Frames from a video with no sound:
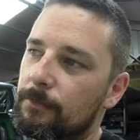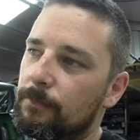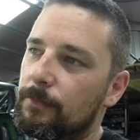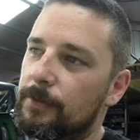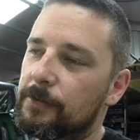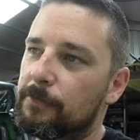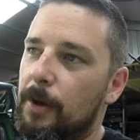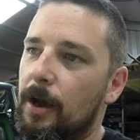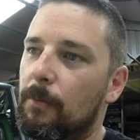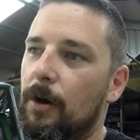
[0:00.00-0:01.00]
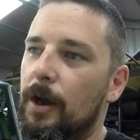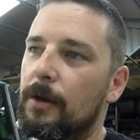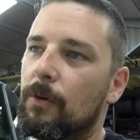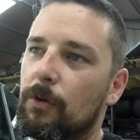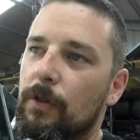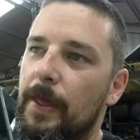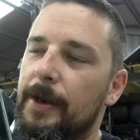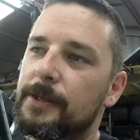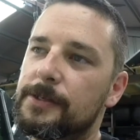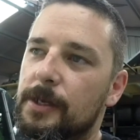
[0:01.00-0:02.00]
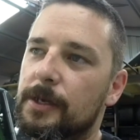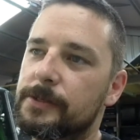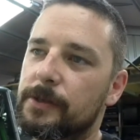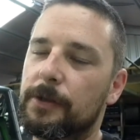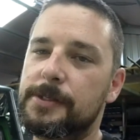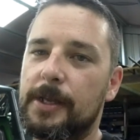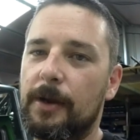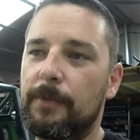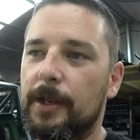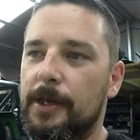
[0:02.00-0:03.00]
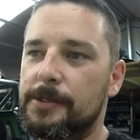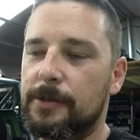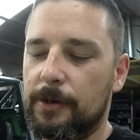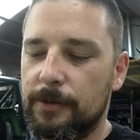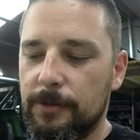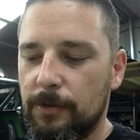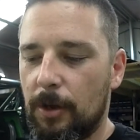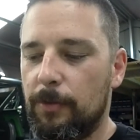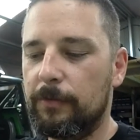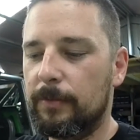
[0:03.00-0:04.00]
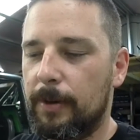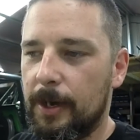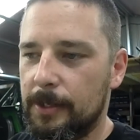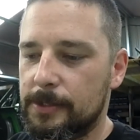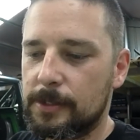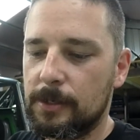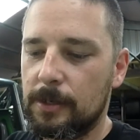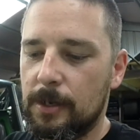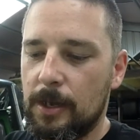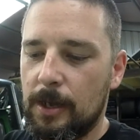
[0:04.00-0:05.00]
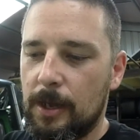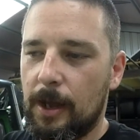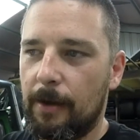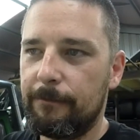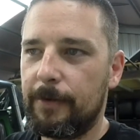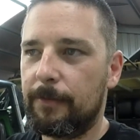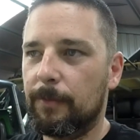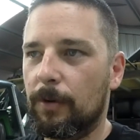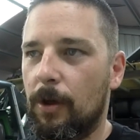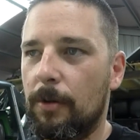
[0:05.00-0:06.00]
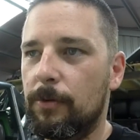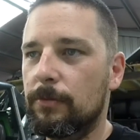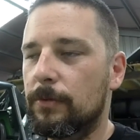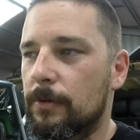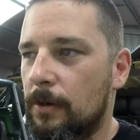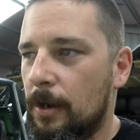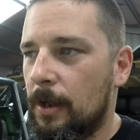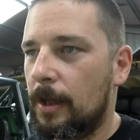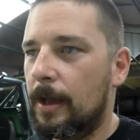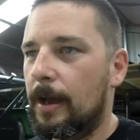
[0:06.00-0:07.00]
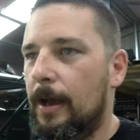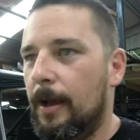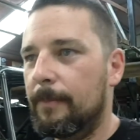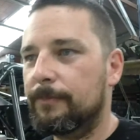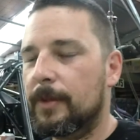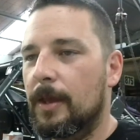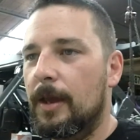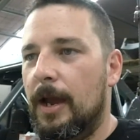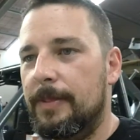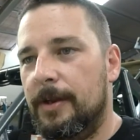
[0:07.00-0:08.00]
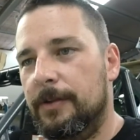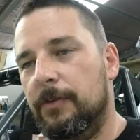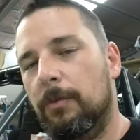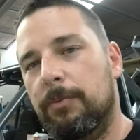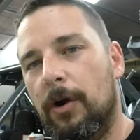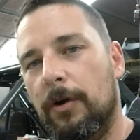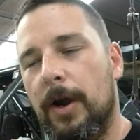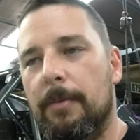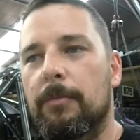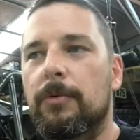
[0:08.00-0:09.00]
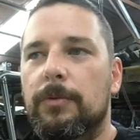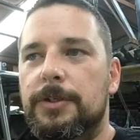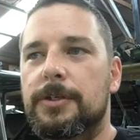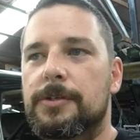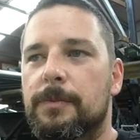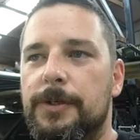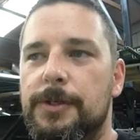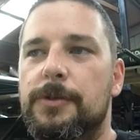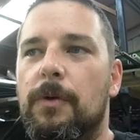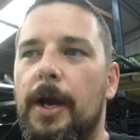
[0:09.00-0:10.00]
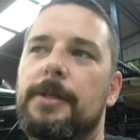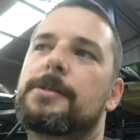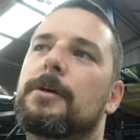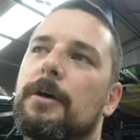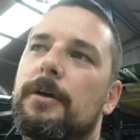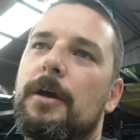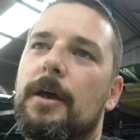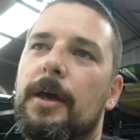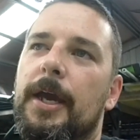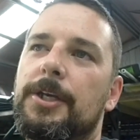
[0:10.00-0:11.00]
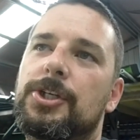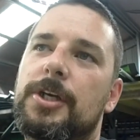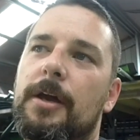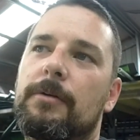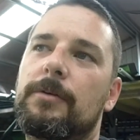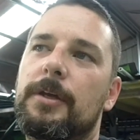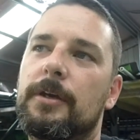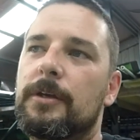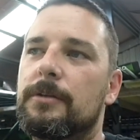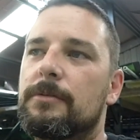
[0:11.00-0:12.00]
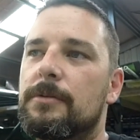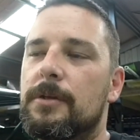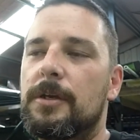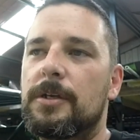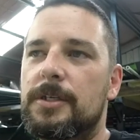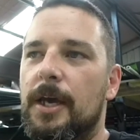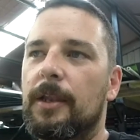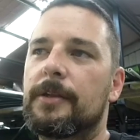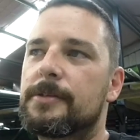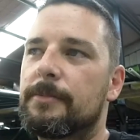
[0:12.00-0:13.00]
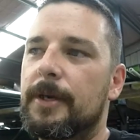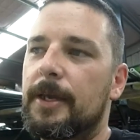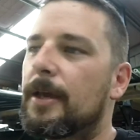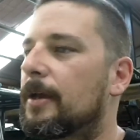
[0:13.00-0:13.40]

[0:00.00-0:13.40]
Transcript: Smartwire, all of that is a solid state relay, so no moving parts, very reliable, and then it's all programmable, which is great. So each channel you can tell it to be,